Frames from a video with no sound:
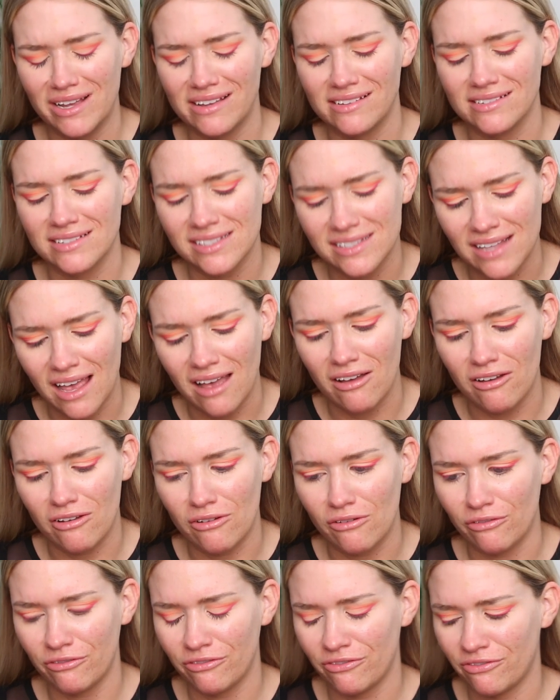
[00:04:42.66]

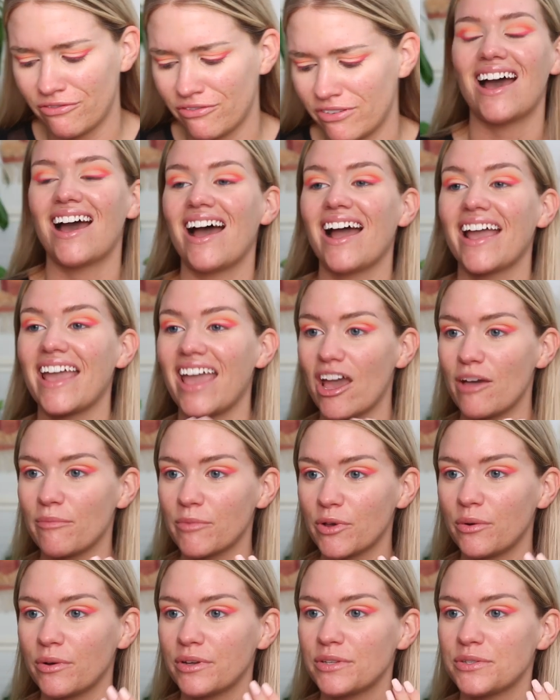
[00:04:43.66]
myself. Uh, I
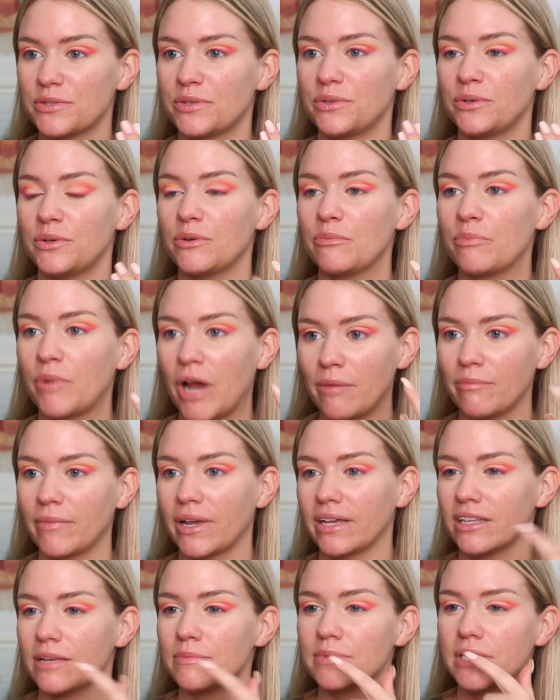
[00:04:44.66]
am going to prep
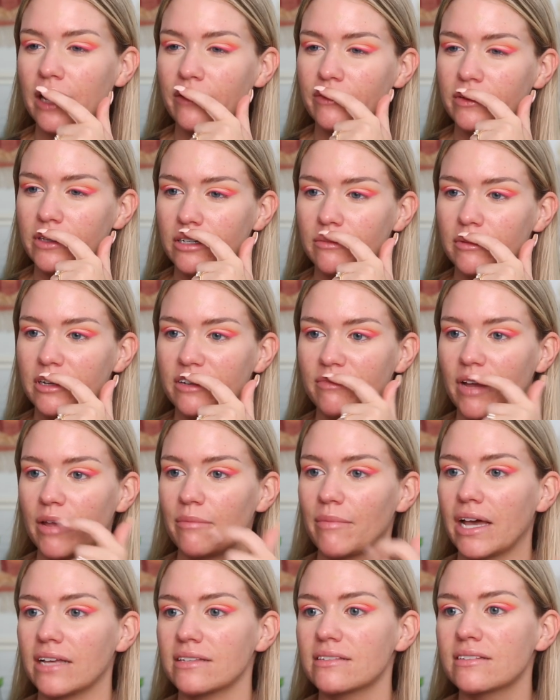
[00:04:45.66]
my lips. I have a little bit of my
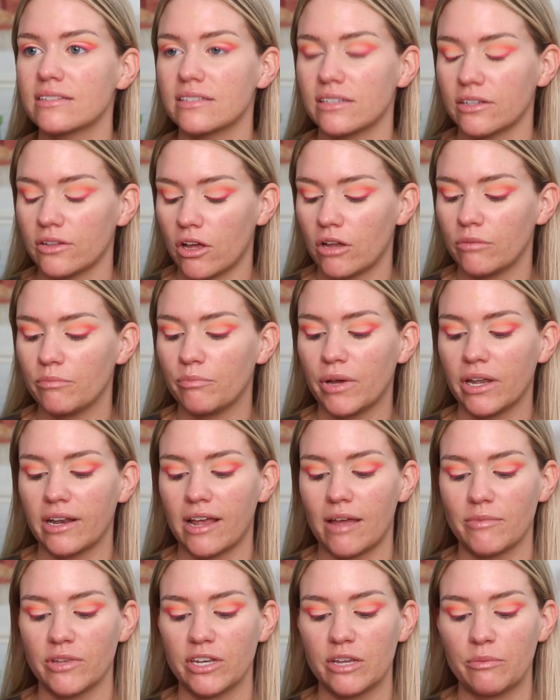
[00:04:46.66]
mask still on, but
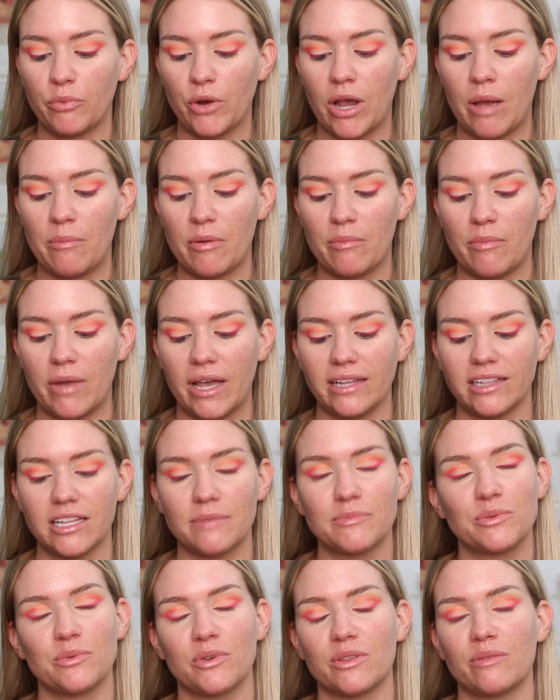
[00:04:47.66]
I'm gonna prep my
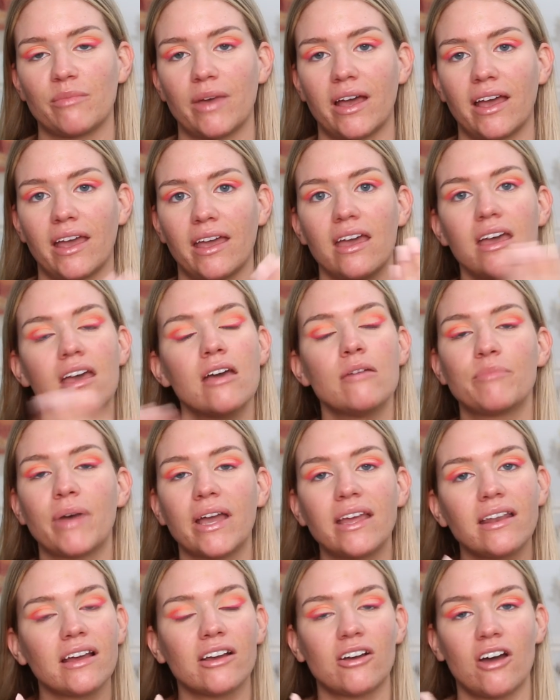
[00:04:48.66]
lips with my
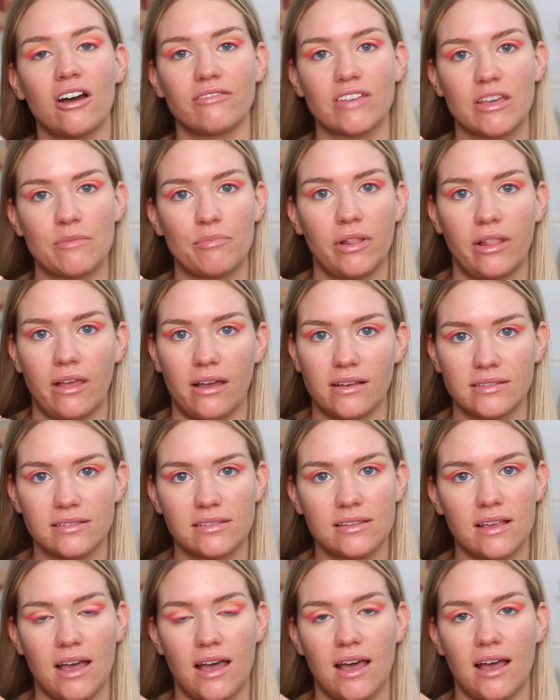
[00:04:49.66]
Bite Agave
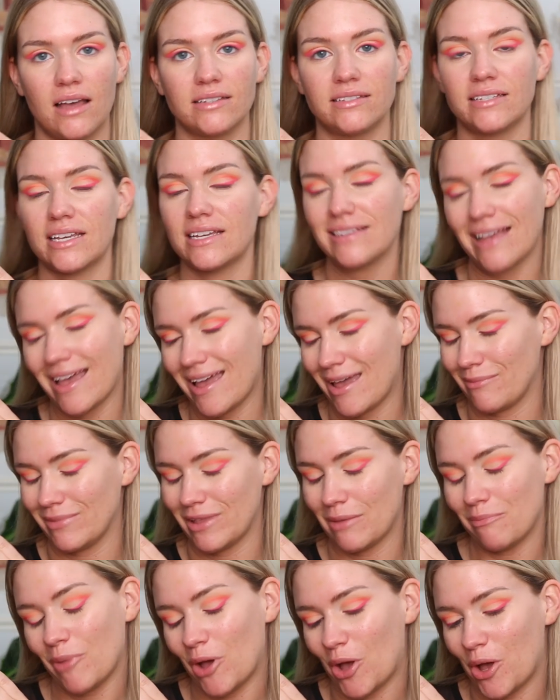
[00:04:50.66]
Plus uh, Daytime
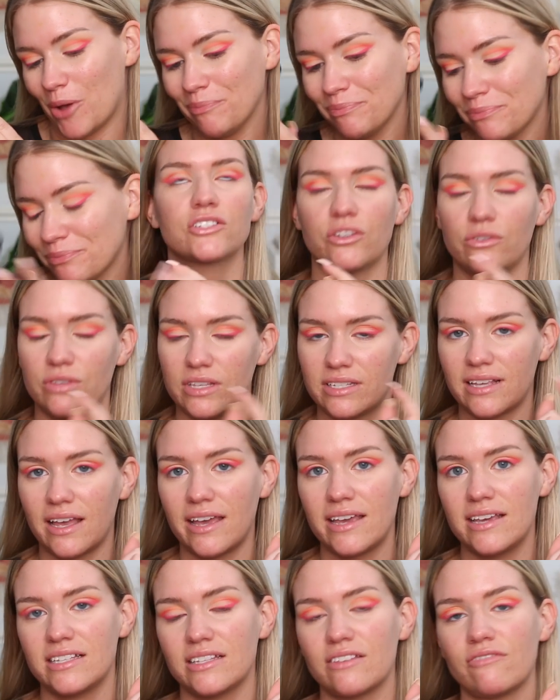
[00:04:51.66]
Lip Balm. So this
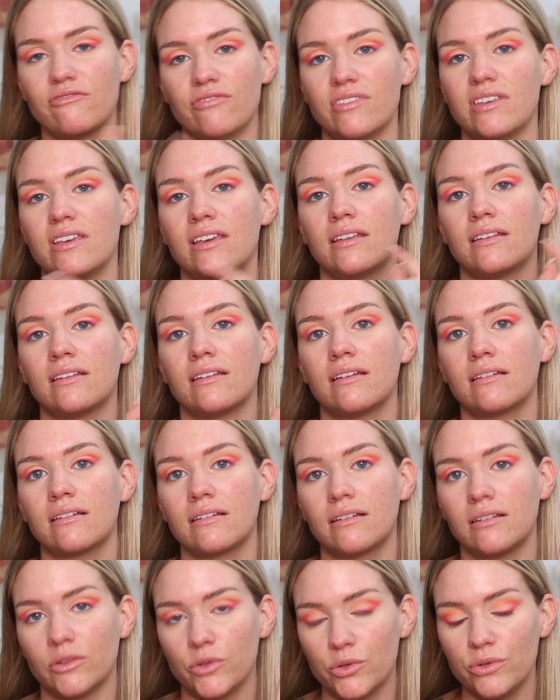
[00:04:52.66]
guy is vegan,
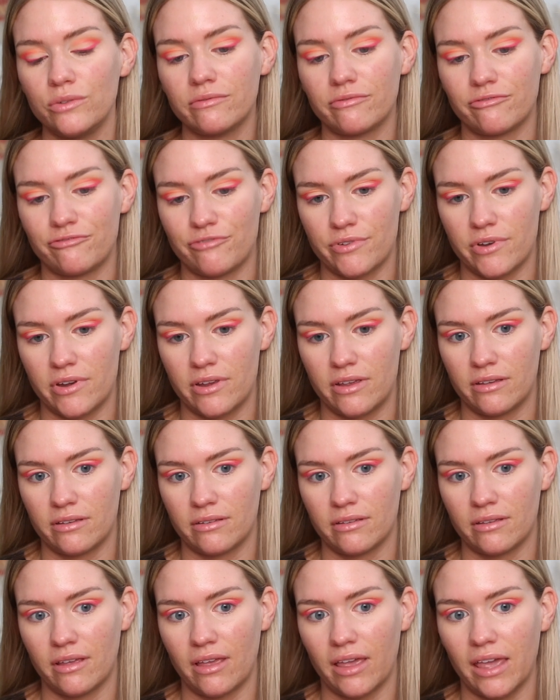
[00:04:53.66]

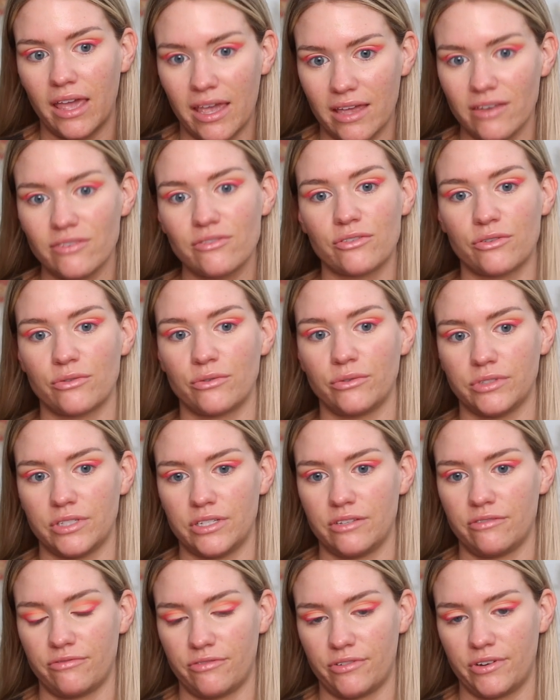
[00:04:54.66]
gluten-free, and
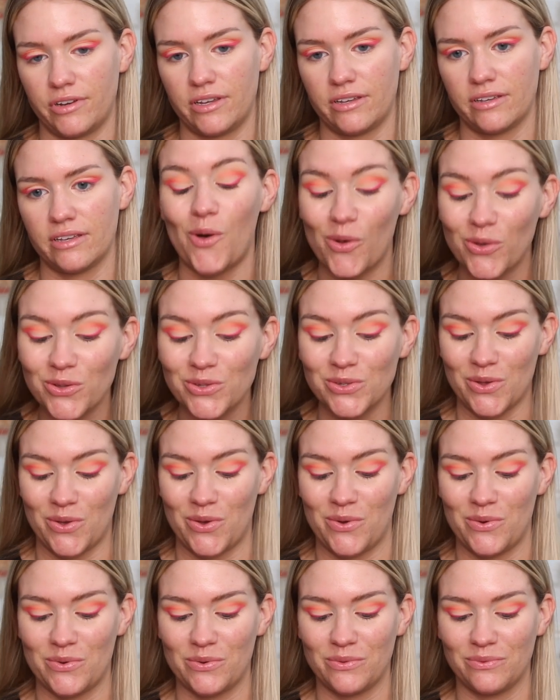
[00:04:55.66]
cruelty-free.
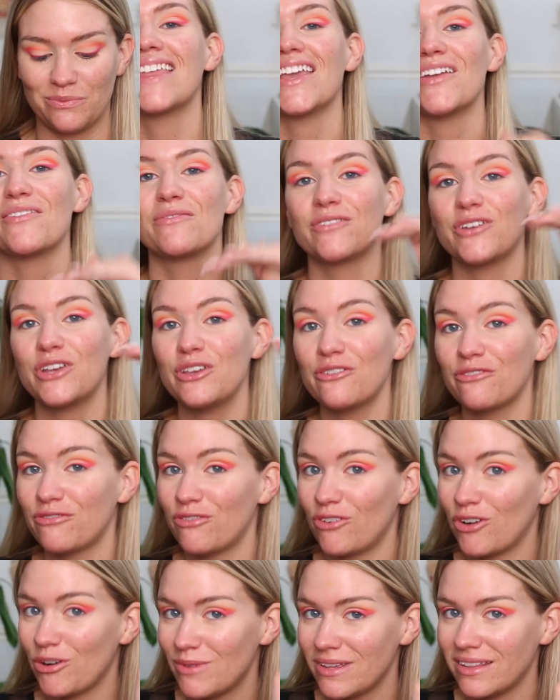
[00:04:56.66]
Also, they
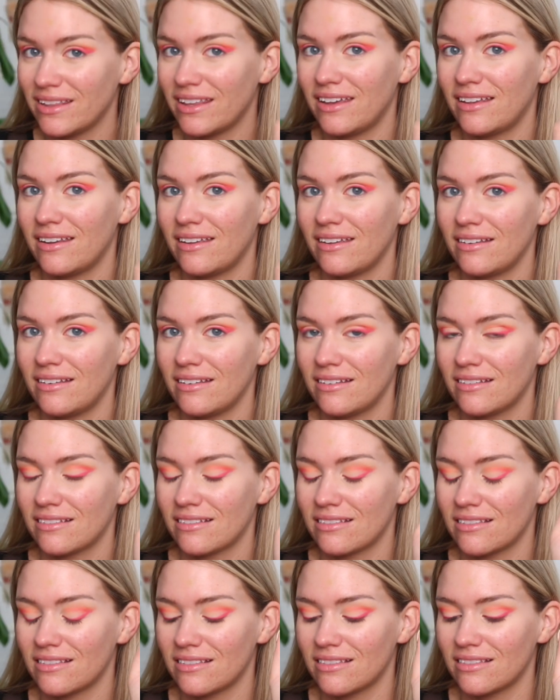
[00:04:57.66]
reformulated
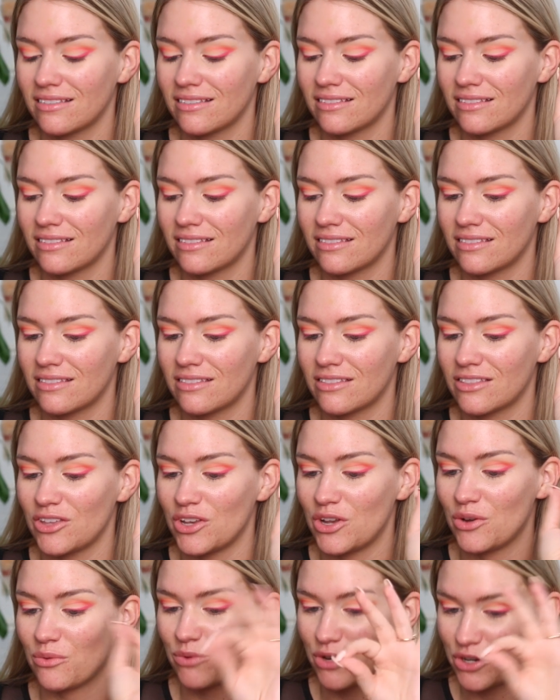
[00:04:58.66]

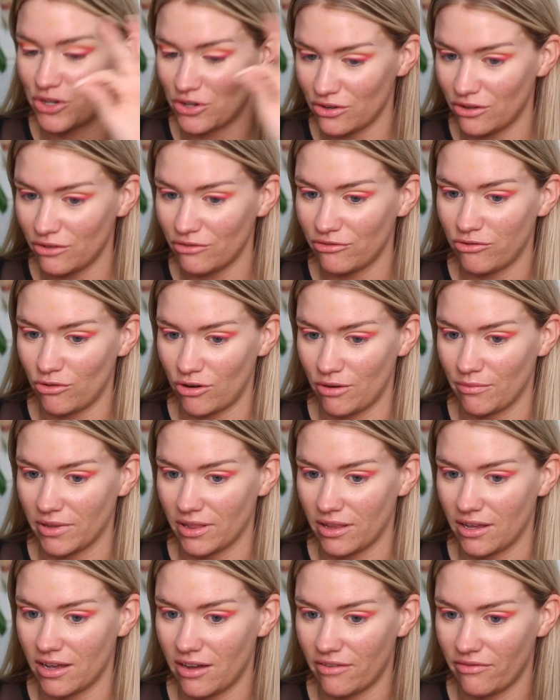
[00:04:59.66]
the original
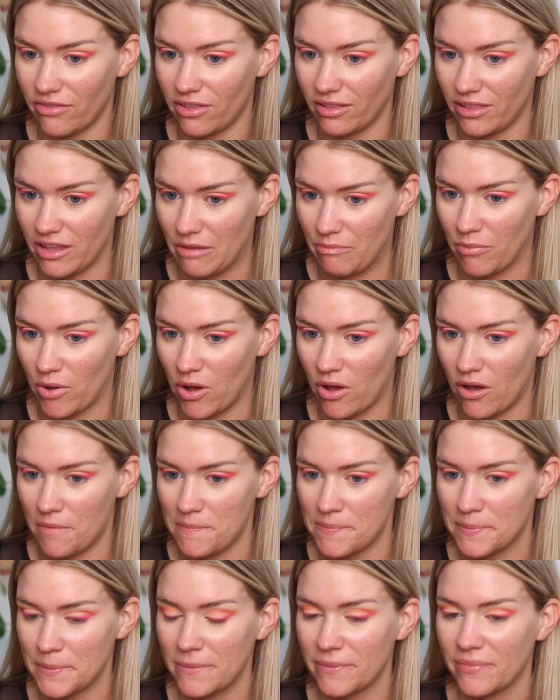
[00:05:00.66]
formula of the lip
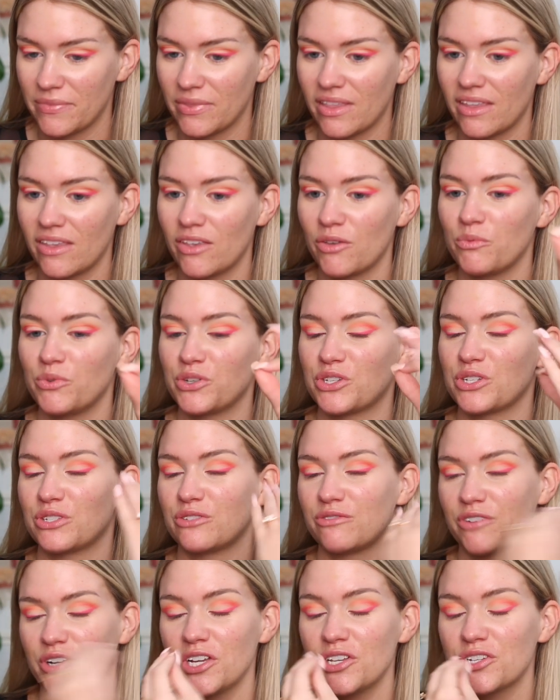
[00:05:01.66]
balm, which
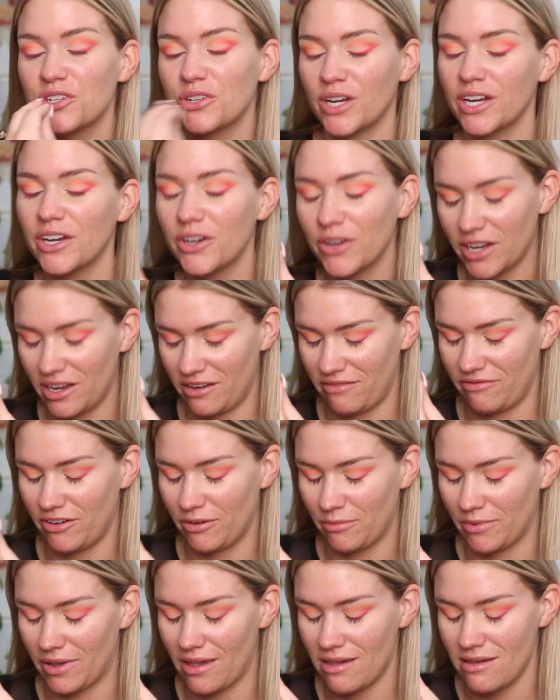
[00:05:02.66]
is very triggering
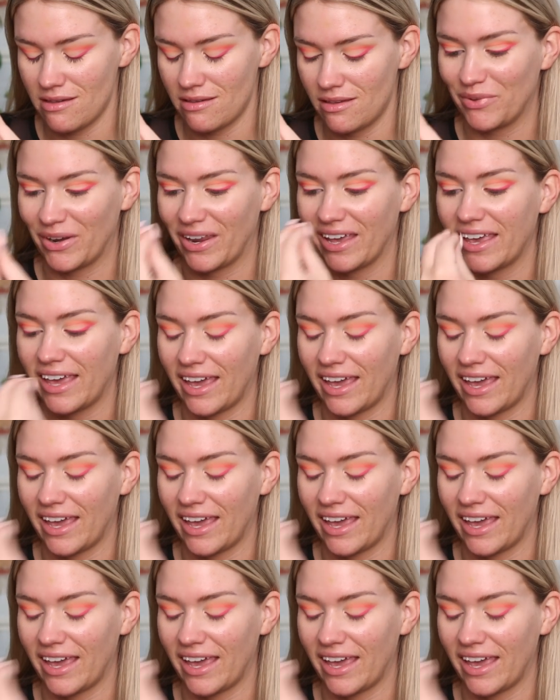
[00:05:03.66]
for me, but I